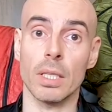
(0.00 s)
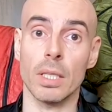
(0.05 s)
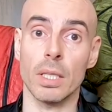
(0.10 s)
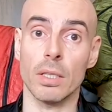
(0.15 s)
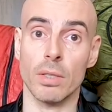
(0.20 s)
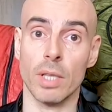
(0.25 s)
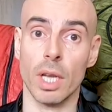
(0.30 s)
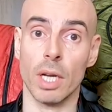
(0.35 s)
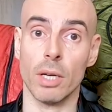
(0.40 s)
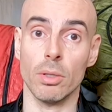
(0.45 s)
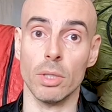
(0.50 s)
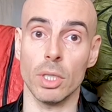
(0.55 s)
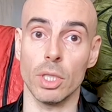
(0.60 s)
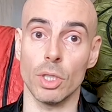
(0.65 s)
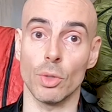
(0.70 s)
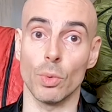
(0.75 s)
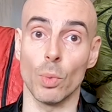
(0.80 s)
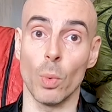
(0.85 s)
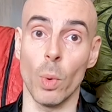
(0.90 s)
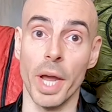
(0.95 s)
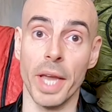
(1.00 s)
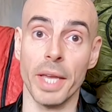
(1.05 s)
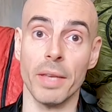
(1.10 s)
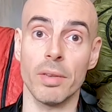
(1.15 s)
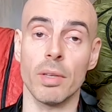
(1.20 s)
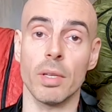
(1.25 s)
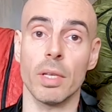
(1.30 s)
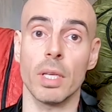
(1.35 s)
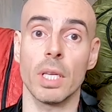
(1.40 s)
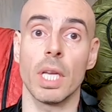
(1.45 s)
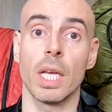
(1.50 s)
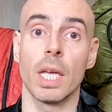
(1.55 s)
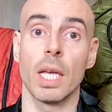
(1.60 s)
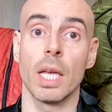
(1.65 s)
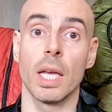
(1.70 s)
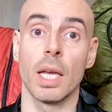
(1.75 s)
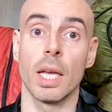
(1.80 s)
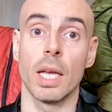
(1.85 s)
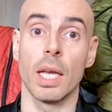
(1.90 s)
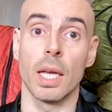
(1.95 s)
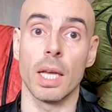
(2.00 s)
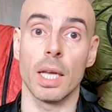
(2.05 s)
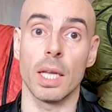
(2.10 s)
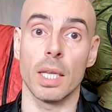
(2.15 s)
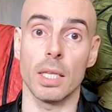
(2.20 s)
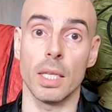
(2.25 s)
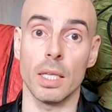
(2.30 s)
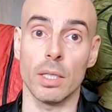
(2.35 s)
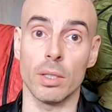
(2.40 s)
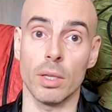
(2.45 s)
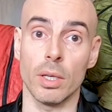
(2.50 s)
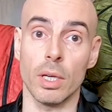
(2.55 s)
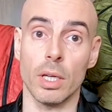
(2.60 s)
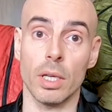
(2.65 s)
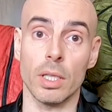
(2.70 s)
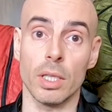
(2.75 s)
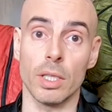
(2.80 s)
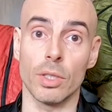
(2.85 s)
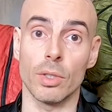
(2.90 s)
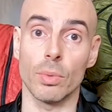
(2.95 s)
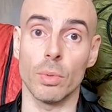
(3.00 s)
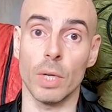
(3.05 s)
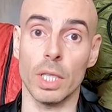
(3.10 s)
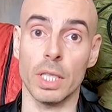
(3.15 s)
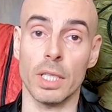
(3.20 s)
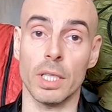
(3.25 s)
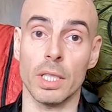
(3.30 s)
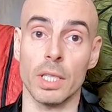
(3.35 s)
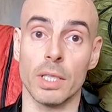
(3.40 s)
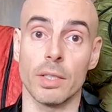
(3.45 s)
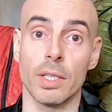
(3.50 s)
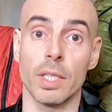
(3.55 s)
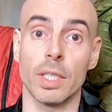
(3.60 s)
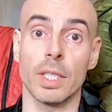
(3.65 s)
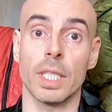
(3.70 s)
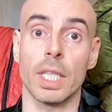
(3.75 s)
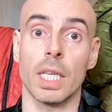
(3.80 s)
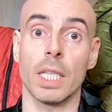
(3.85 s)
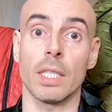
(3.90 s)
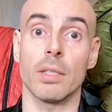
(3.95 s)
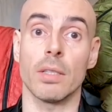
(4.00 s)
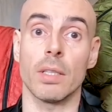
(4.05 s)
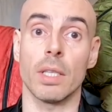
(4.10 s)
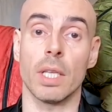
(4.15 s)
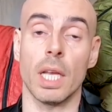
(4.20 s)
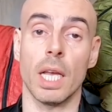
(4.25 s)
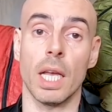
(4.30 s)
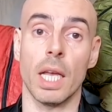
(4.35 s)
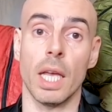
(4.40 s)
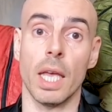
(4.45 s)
The second is weight. The third is water resistance.